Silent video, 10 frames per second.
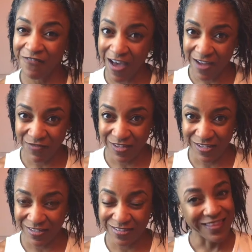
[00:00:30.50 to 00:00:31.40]
5
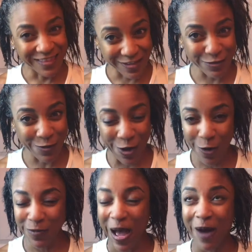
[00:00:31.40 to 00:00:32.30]
things. This will
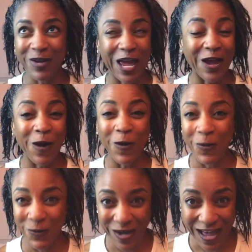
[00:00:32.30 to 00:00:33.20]
help out a
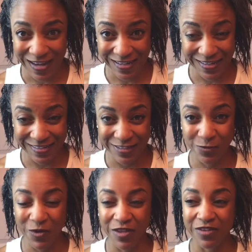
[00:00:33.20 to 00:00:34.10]
whole lot,
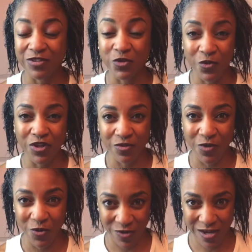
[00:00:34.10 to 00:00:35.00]
ladies, with doing
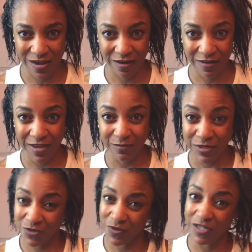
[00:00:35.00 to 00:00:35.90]
your own hair in
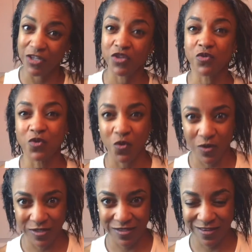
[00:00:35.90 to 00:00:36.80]
between you
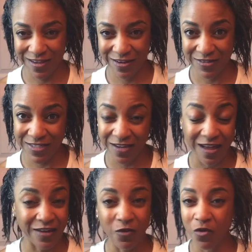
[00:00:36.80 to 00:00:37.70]
going to the hair
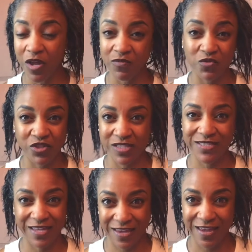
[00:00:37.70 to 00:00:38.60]
salon, or if you
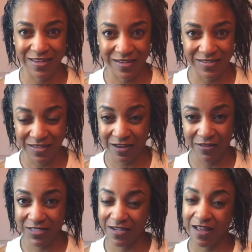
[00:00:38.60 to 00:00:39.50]
just can't get to the
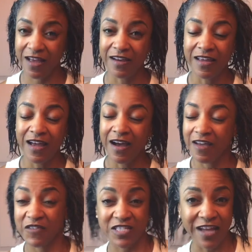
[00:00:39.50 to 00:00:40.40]
hair salon,
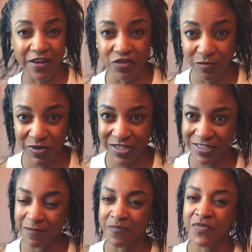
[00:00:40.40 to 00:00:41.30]
if it's not in your
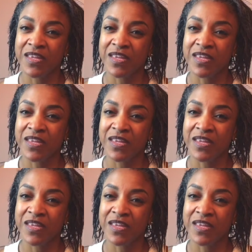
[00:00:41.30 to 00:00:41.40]
budget.